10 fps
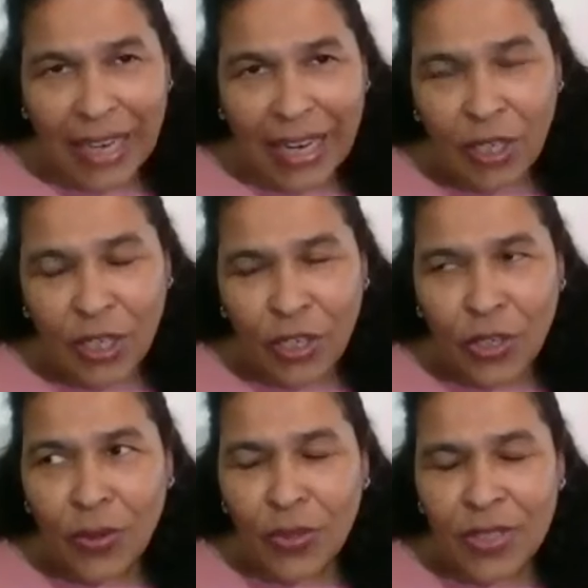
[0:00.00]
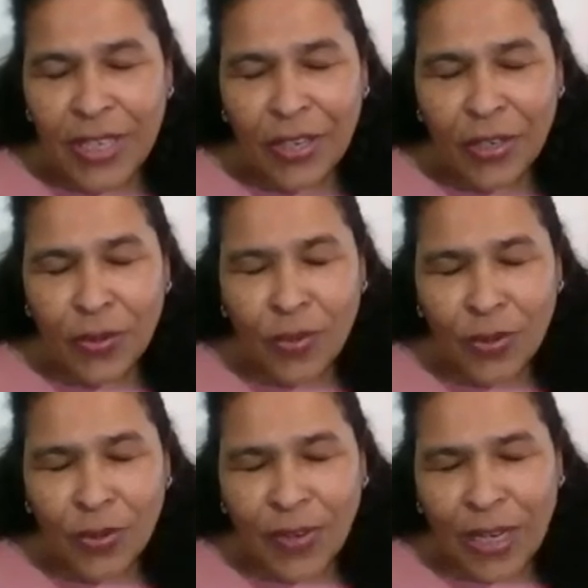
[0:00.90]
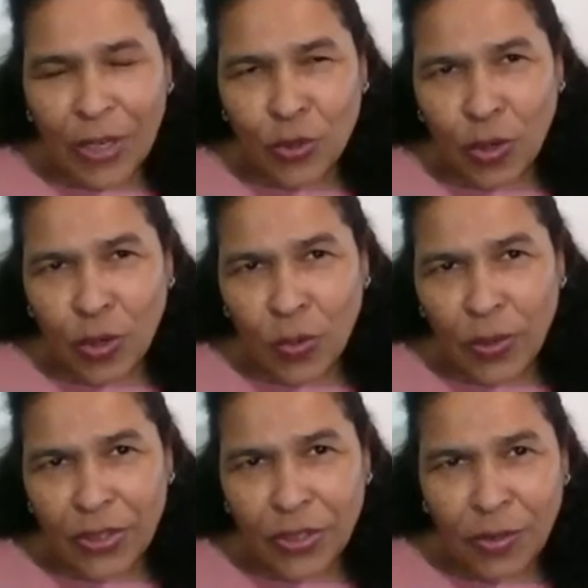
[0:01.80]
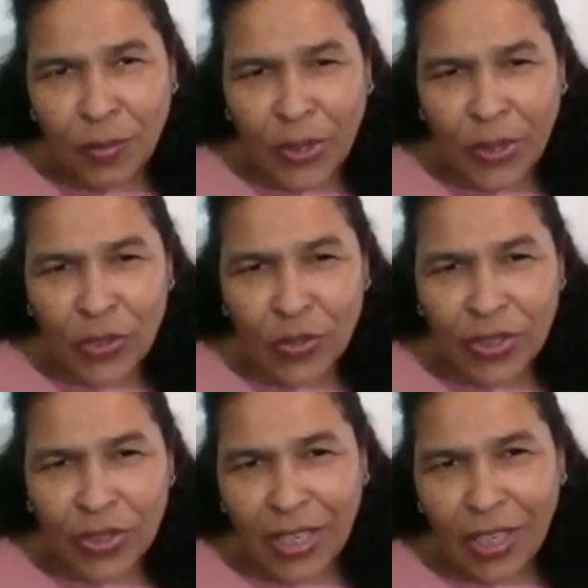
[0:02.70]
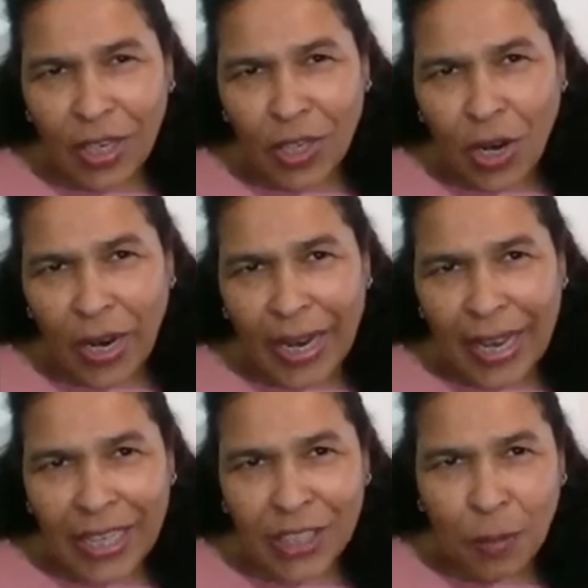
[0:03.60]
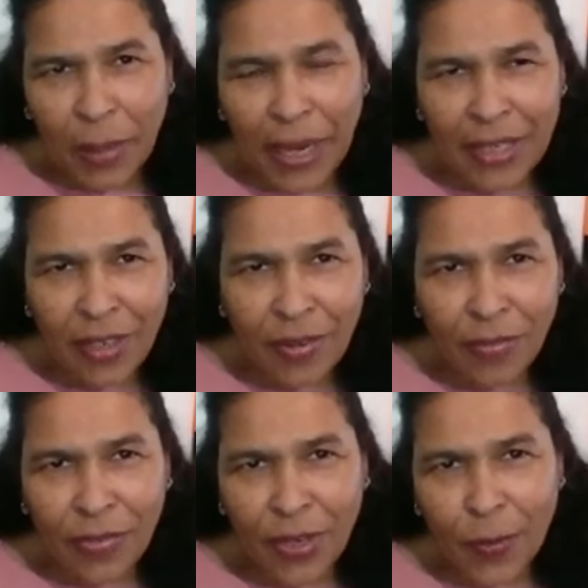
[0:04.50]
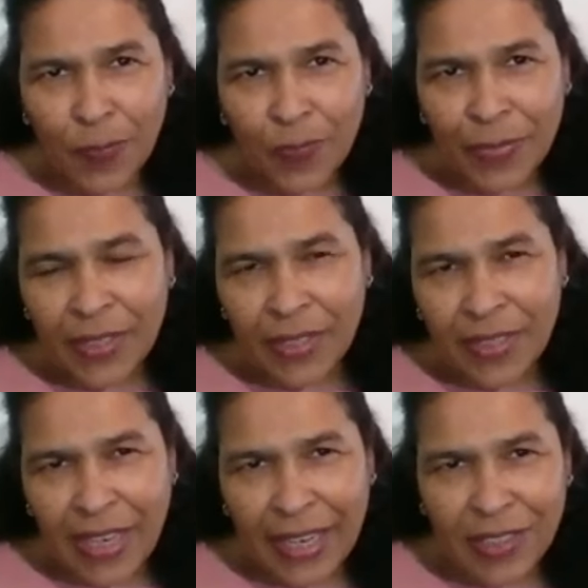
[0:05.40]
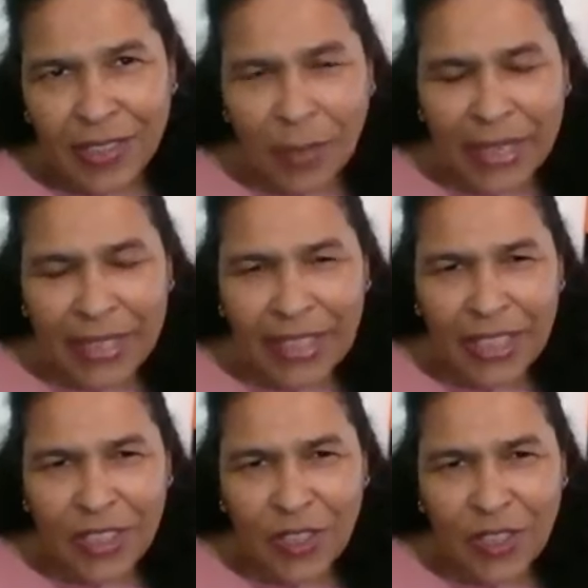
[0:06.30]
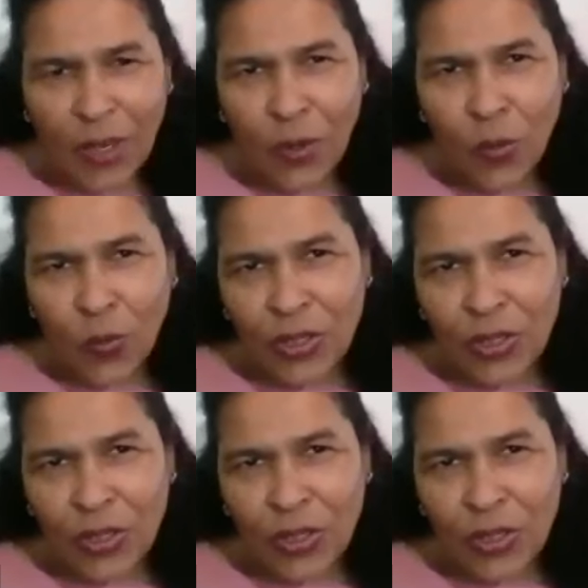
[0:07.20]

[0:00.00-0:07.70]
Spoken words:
Mm-hmm. You said you follow Troward, so you're more interested in the law aspect of the science of mind teaching. Would